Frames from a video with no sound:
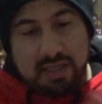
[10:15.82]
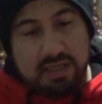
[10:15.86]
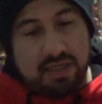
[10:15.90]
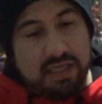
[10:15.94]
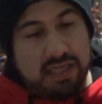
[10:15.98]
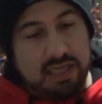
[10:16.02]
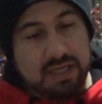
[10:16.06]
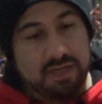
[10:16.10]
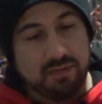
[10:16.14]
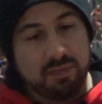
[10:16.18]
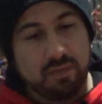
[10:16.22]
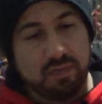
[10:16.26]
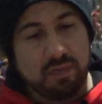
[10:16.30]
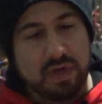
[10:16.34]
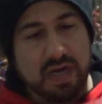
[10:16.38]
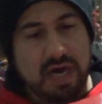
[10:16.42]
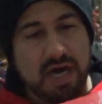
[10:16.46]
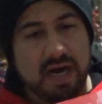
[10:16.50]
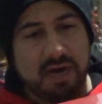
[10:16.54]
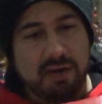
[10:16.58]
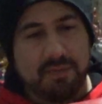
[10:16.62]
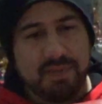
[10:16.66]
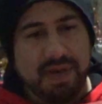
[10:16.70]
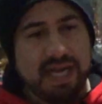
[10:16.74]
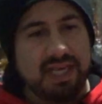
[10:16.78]
And
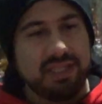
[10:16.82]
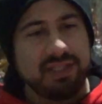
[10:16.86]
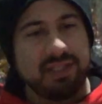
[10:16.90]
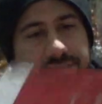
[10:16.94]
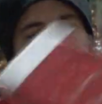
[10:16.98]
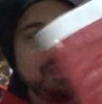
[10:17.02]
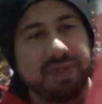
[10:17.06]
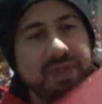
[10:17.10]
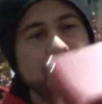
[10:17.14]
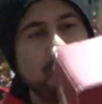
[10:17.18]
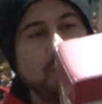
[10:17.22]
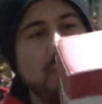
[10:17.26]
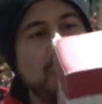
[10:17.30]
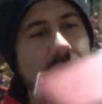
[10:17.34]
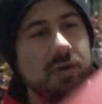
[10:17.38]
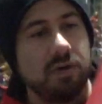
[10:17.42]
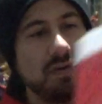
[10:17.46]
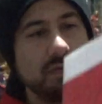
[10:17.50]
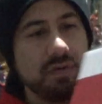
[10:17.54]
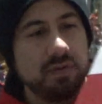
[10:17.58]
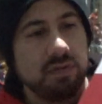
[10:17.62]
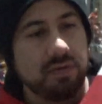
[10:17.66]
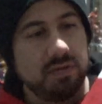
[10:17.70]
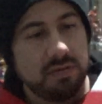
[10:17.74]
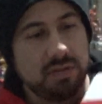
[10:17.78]
wow, Masterpiece. Whoa